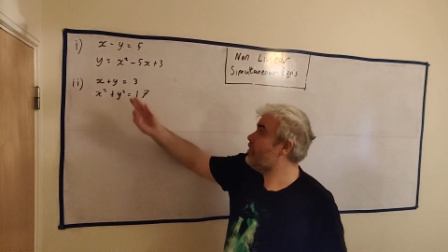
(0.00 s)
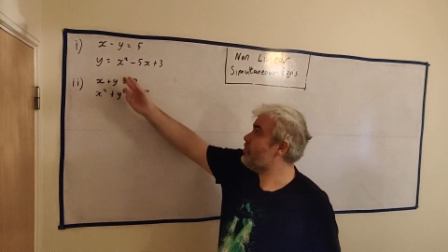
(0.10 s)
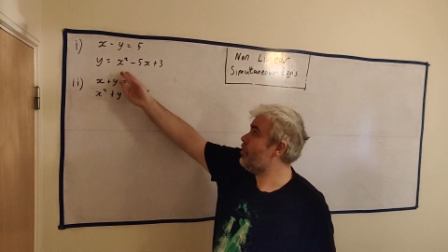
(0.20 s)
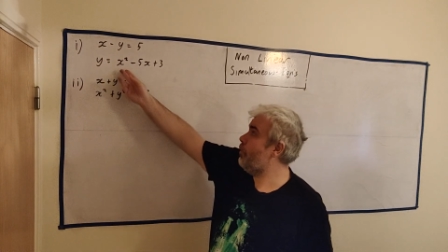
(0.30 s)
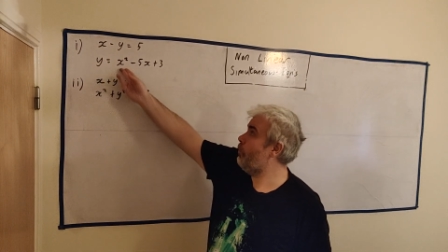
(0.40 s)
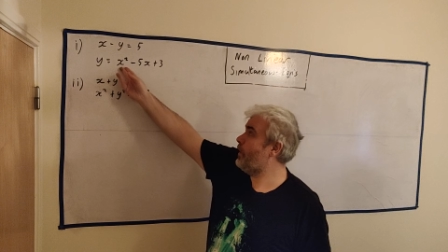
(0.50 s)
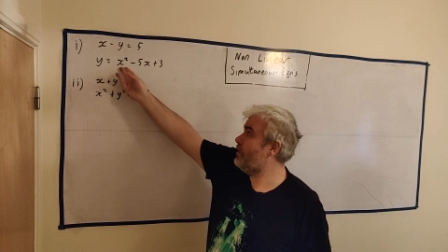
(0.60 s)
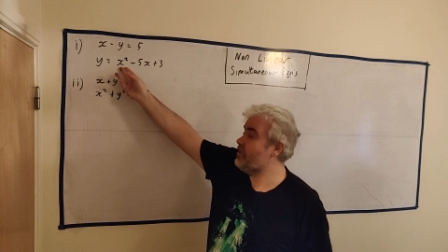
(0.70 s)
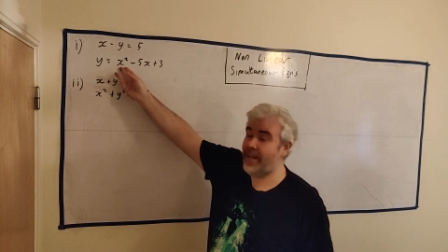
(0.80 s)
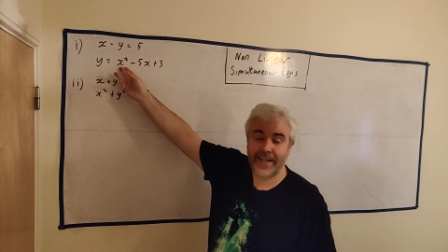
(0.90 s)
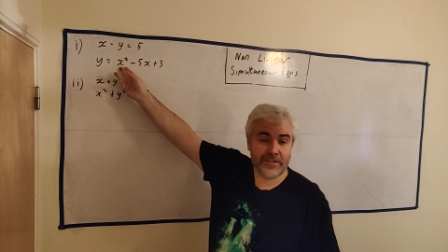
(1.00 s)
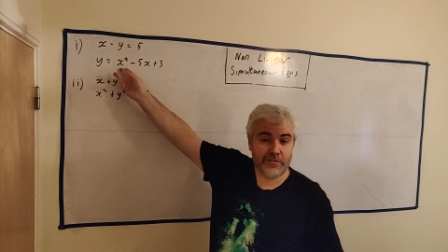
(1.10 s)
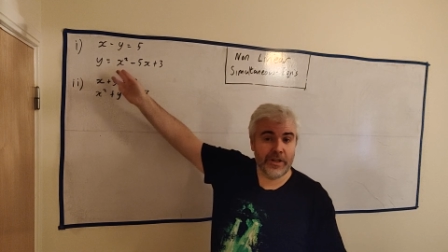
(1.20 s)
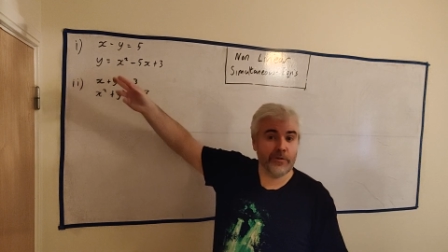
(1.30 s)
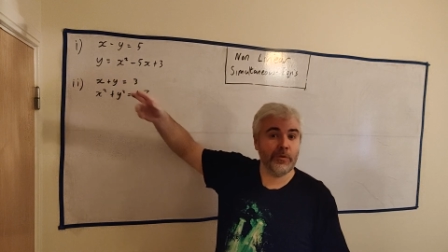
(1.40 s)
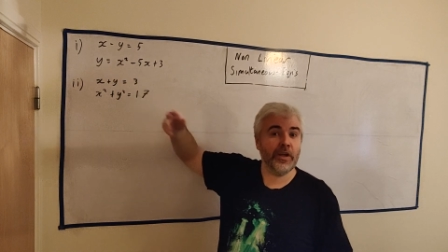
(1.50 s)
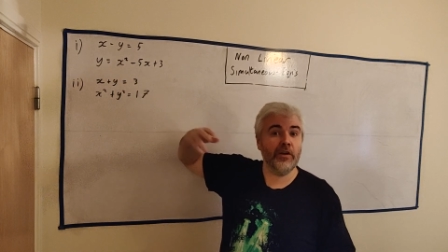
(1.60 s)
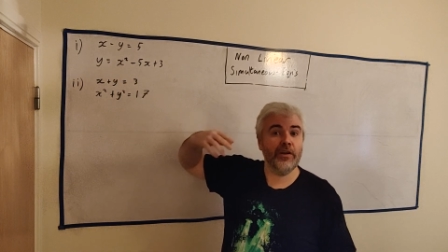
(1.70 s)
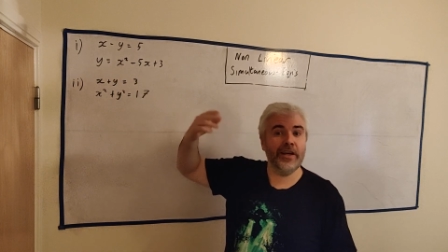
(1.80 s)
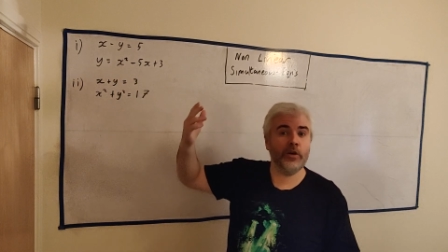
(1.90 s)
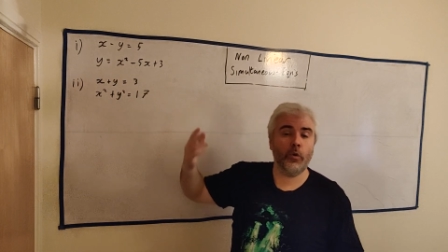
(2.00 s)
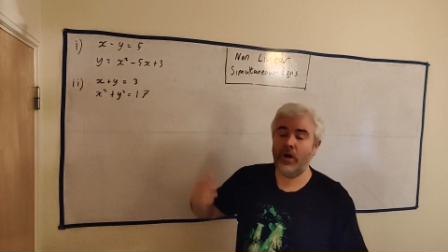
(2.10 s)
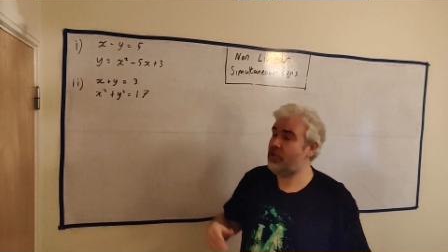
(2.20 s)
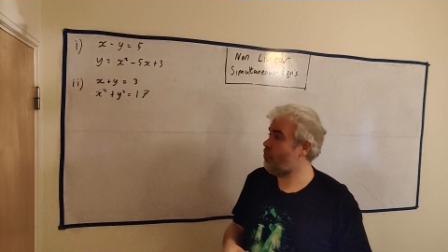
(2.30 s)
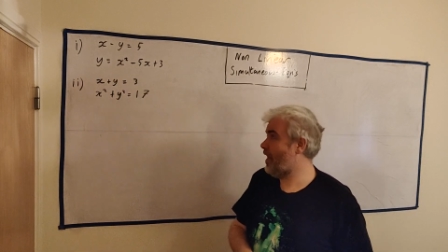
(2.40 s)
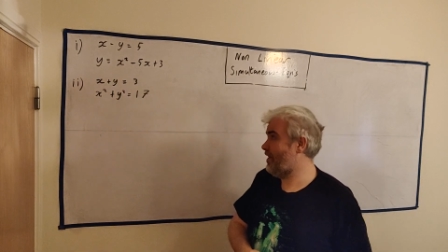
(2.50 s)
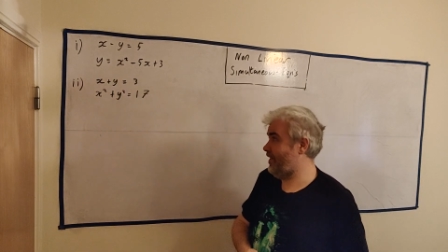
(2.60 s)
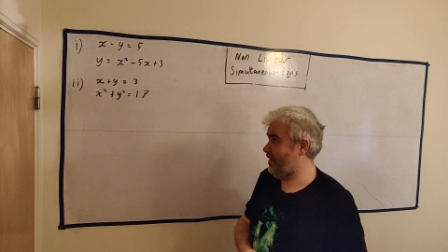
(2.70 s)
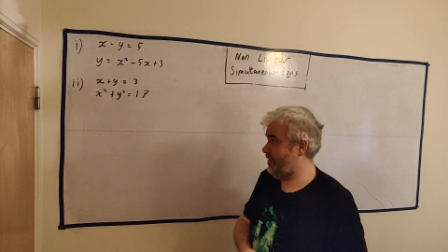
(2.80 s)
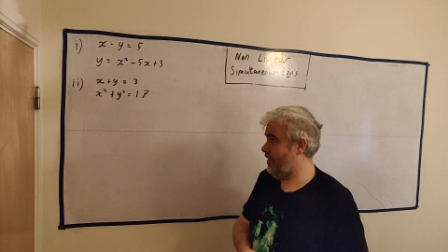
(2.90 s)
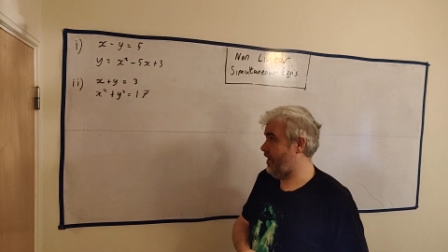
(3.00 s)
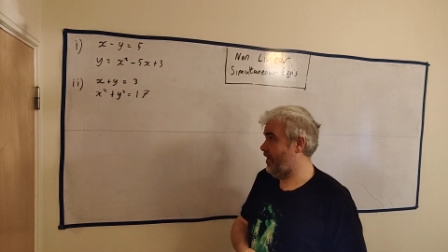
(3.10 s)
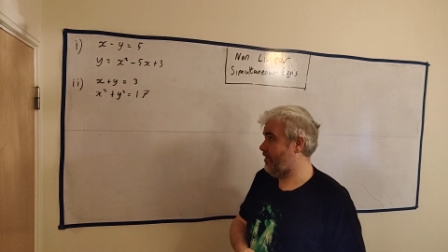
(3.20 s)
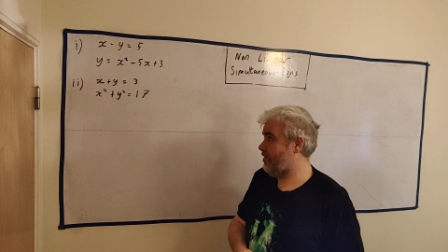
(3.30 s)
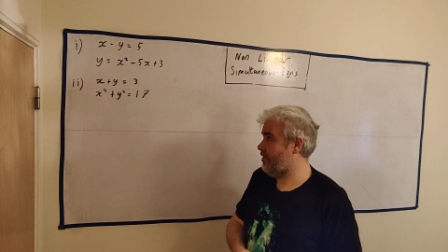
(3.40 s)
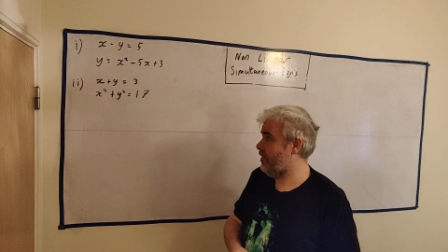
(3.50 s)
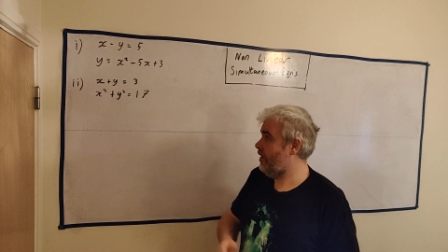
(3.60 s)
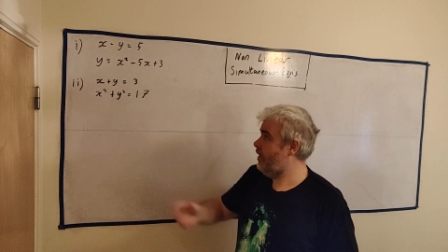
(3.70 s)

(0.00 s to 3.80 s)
So when there's an x squared, we call it a quadratic x.